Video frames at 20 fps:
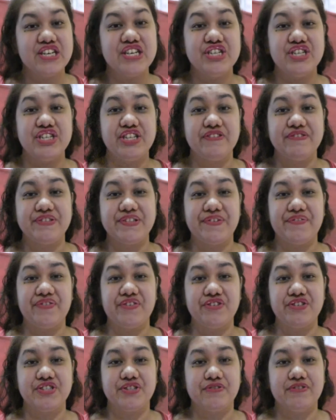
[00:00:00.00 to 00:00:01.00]
She was the
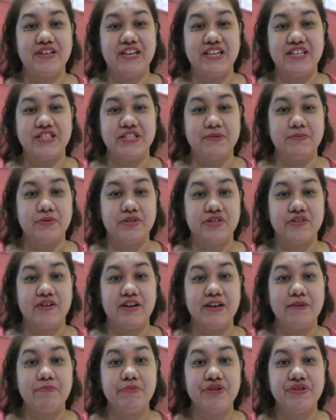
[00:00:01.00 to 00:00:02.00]
first one I
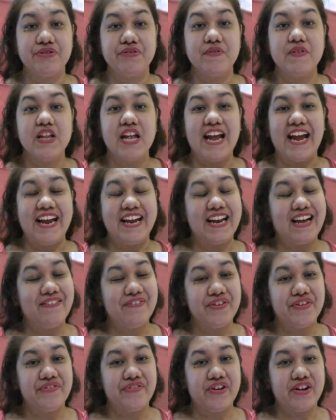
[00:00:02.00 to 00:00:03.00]
subscribed to, and
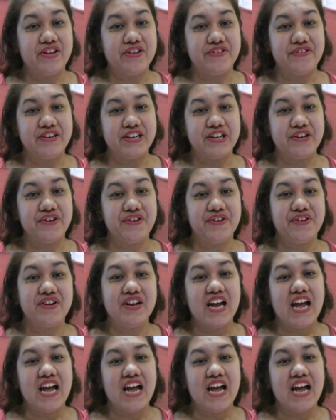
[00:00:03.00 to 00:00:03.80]
after following her,